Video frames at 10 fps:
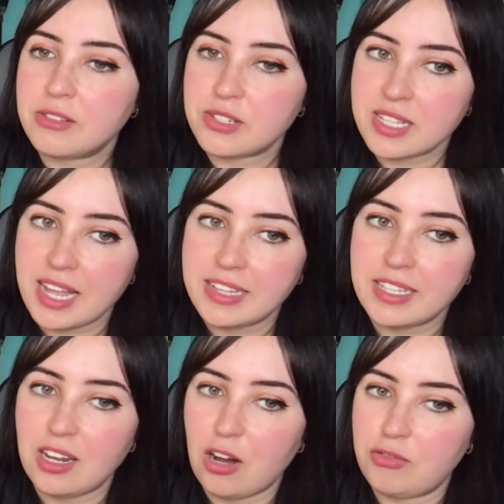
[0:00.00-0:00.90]

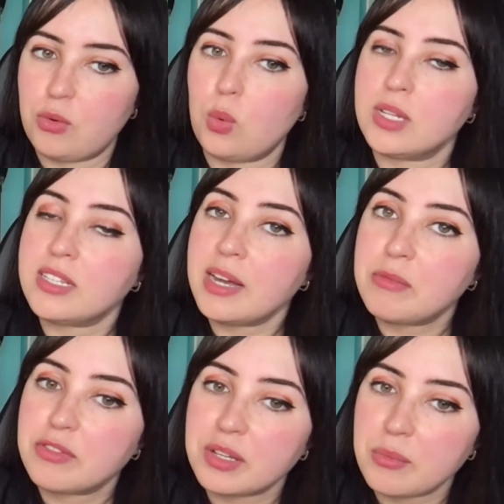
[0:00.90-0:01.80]
understanding of what type
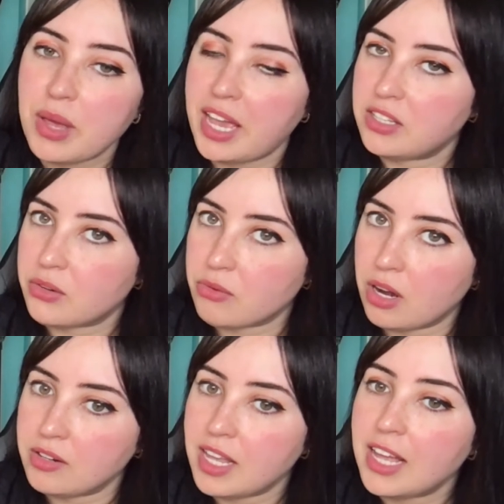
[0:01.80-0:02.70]
of campaign to
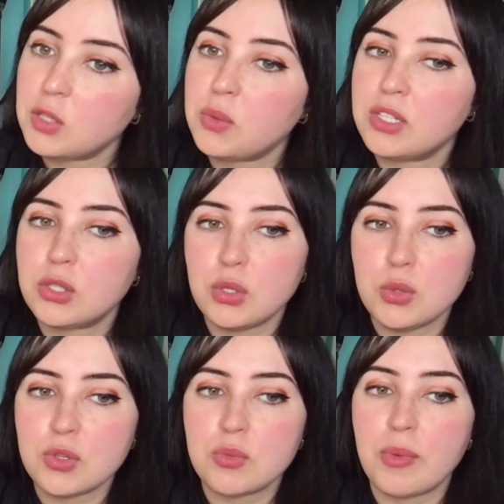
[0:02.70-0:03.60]
run and tweet to
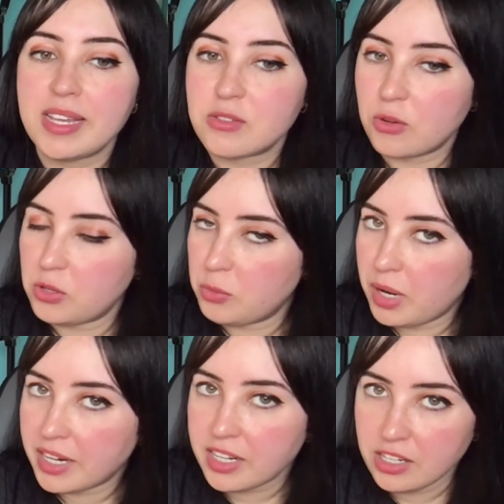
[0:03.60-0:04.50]
use based on your
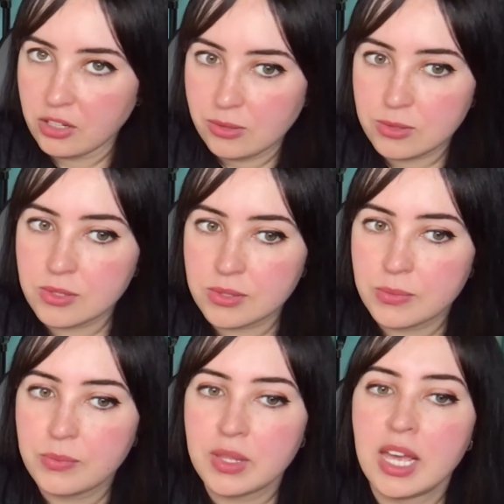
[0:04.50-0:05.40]
marketing goals,
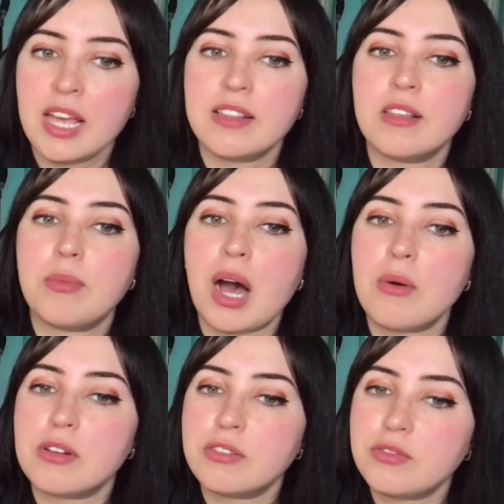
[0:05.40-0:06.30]
the
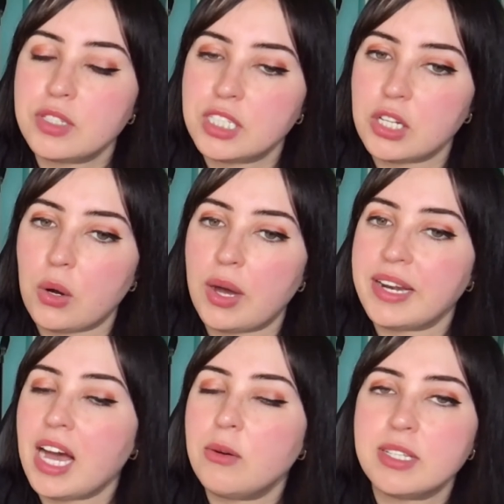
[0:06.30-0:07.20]
power of video and
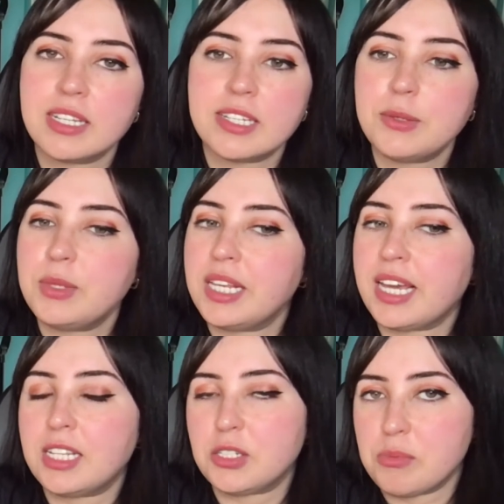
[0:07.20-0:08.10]
how it can
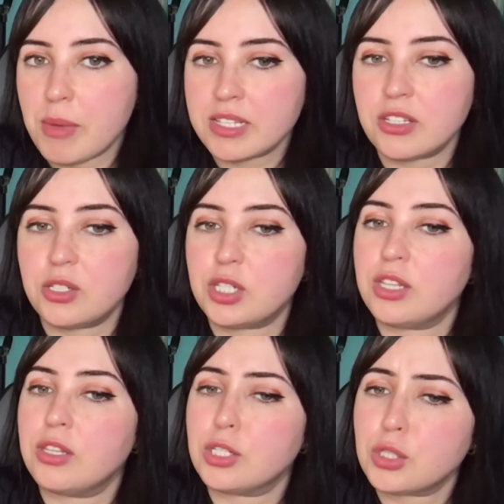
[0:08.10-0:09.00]
communicate your message in
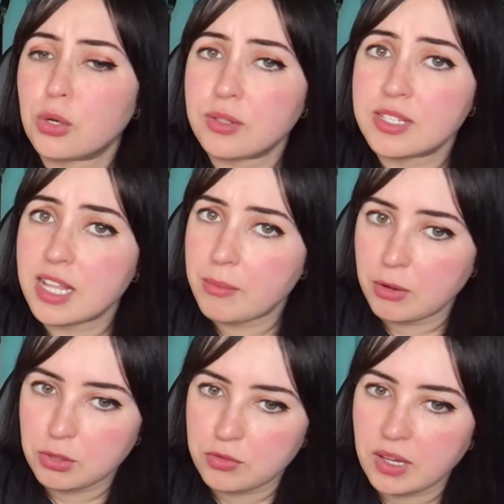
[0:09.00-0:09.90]
the shortest
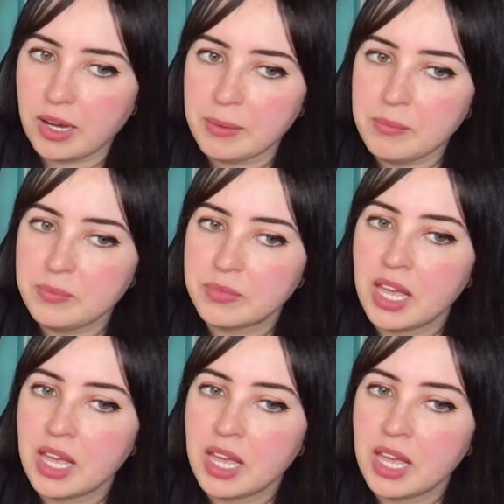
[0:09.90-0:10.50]
amount of time,